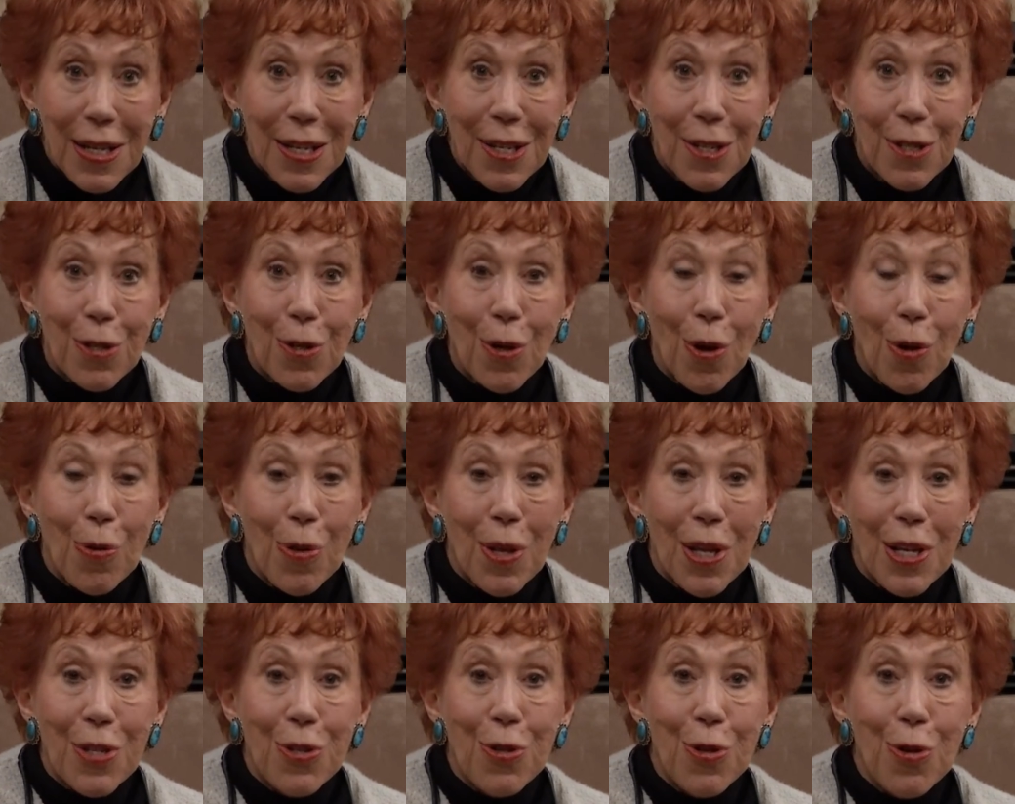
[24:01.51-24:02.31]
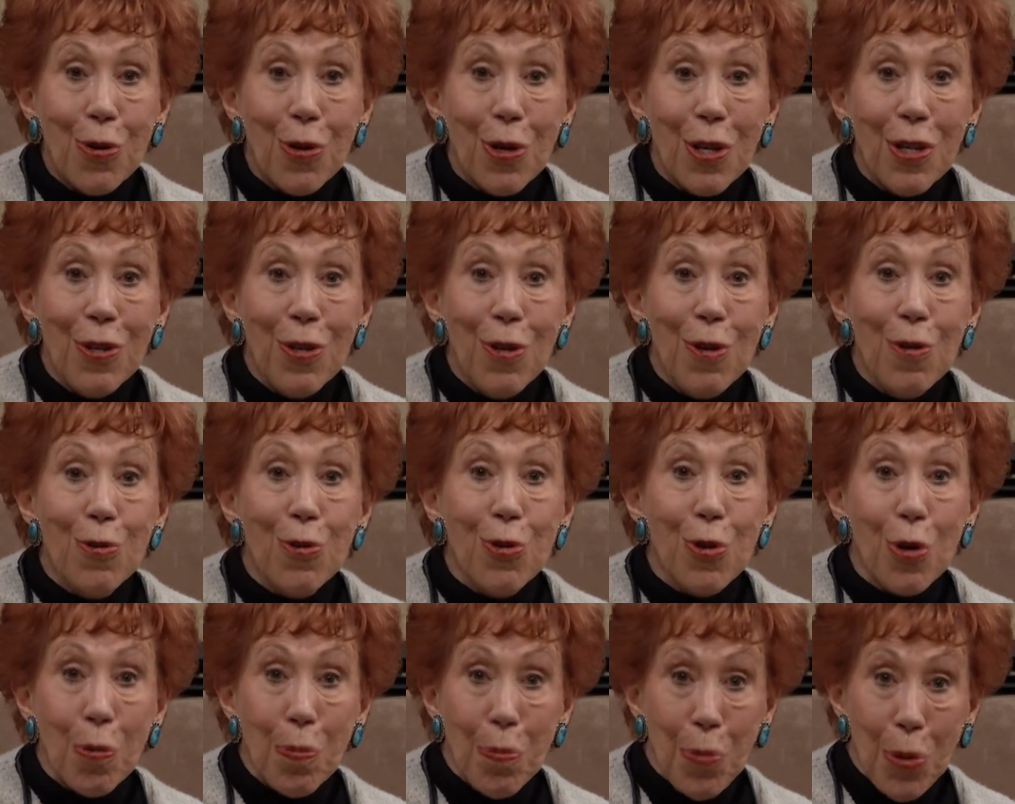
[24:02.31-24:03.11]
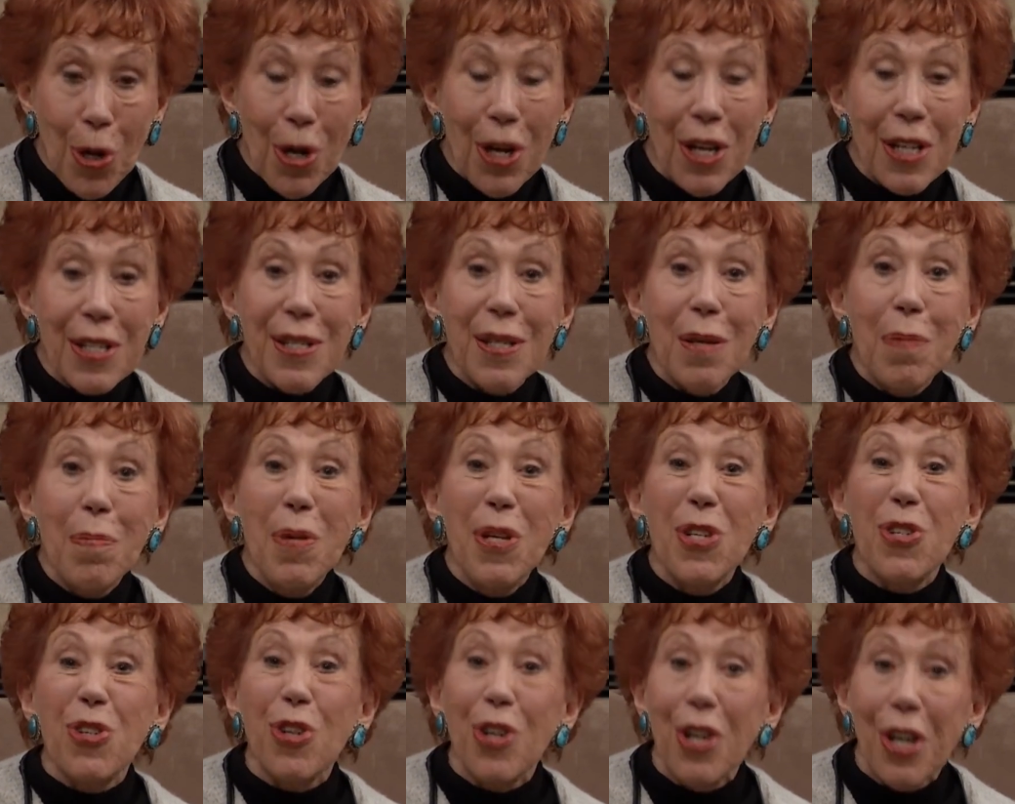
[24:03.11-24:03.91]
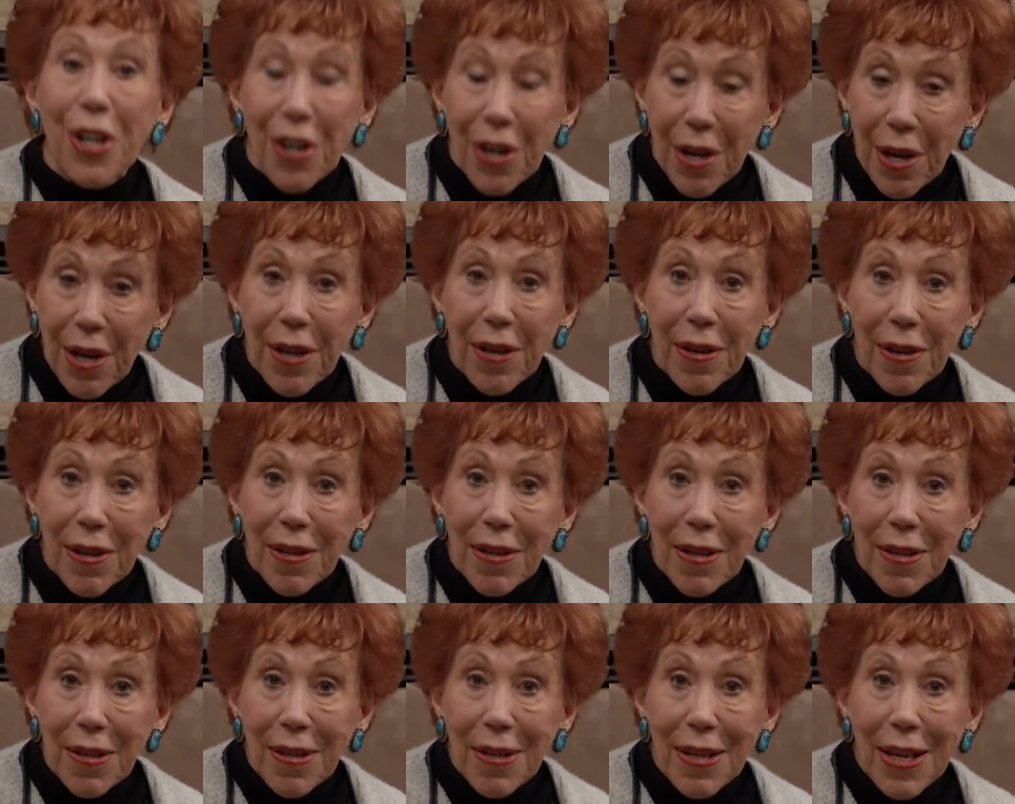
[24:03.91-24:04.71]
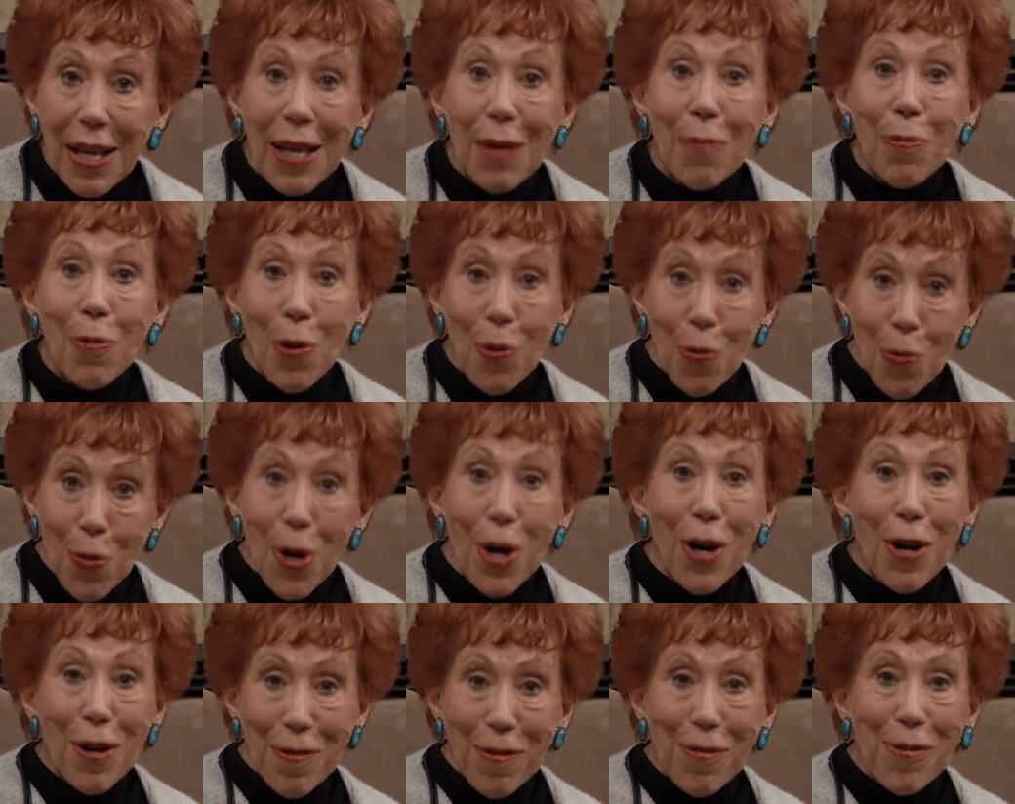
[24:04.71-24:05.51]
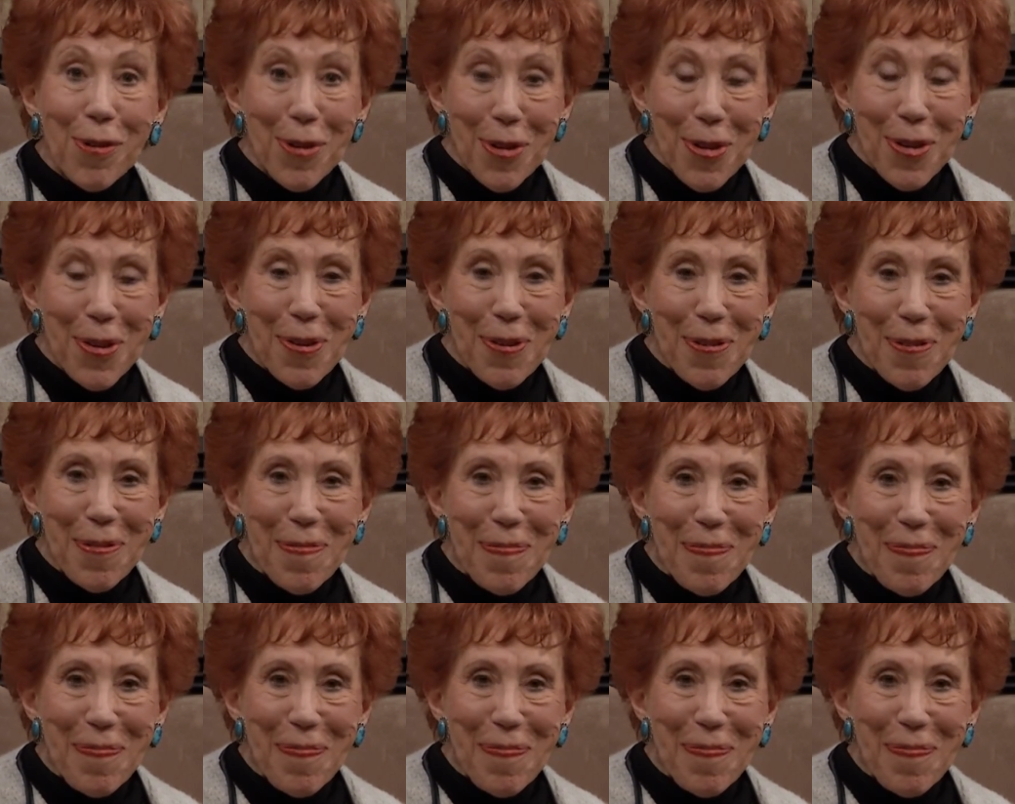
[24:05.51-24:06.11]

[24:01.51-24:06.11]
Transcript: so that you can use your book as a missionary. It will work for you.